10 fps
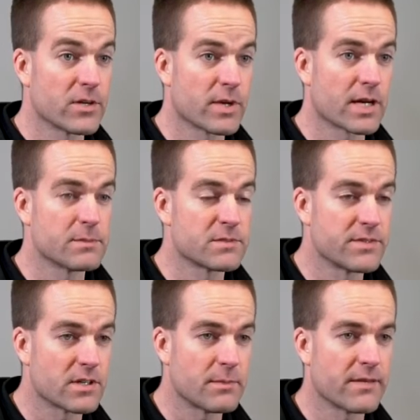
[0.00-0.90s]
there when it comes to
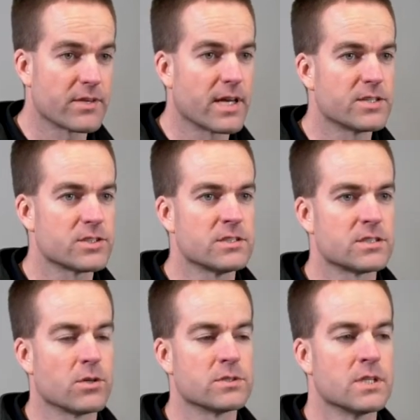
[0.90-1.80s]
vehicle modifications.
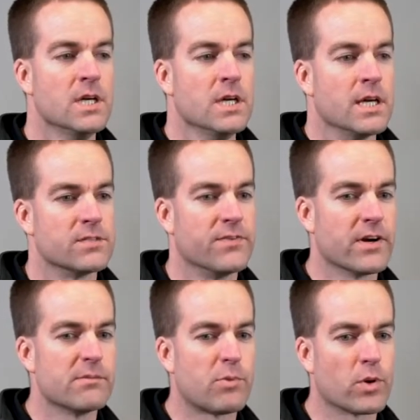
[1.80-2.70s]
So it's
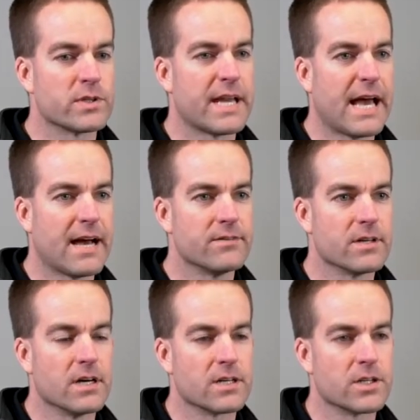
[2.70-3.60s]
very important to have
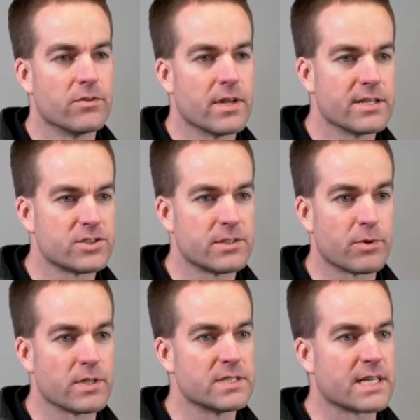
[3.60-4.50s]
a good relationship,
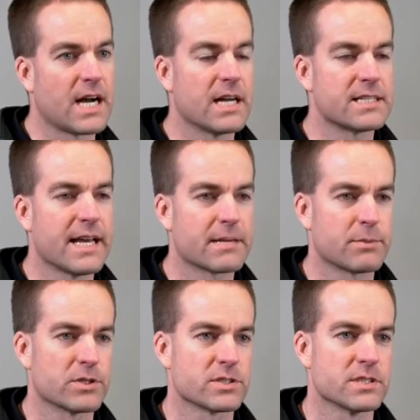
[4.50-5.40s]
or at least a contact
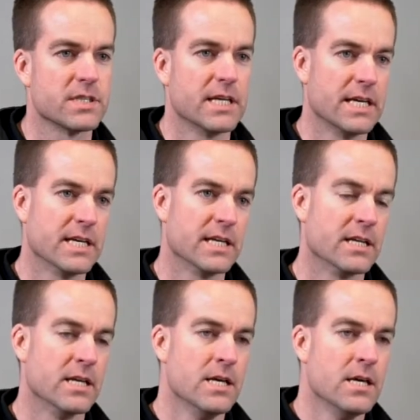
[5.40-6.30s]
person
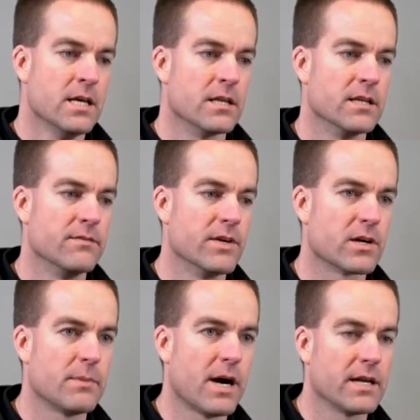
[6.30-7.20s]
in the
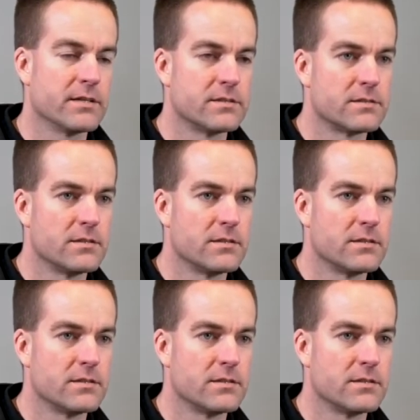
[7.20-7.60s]
vehicle mod